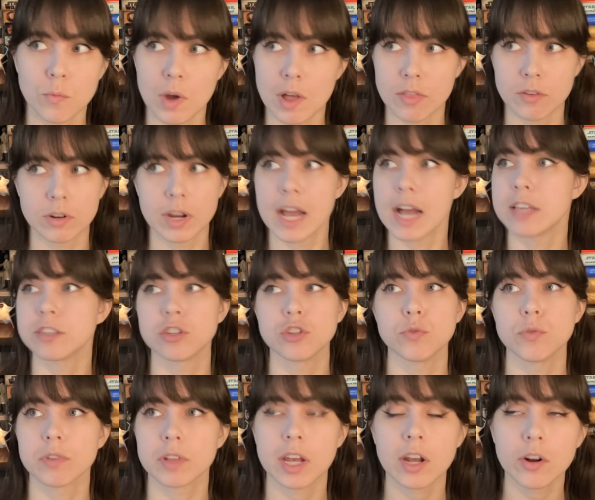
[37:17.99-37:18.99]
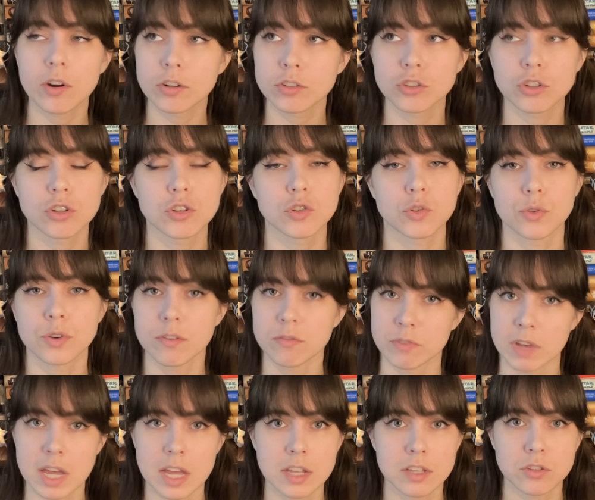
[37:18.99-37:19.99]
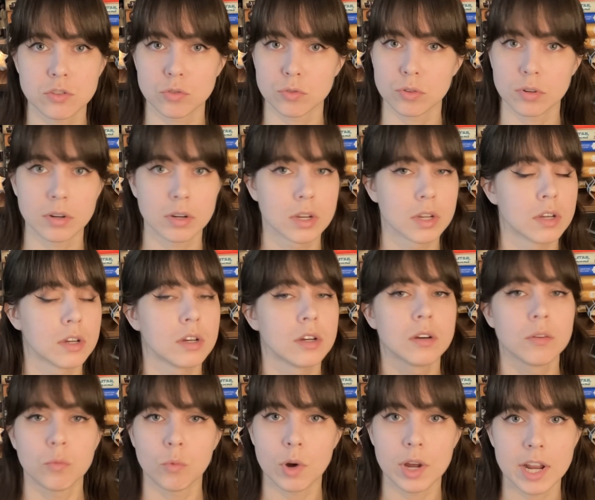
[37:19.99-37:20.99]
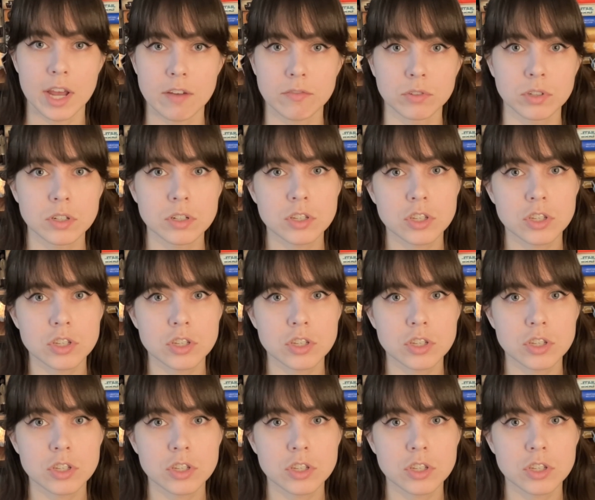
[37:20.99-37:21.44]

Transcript: whether it has to do with characters or events or whatever.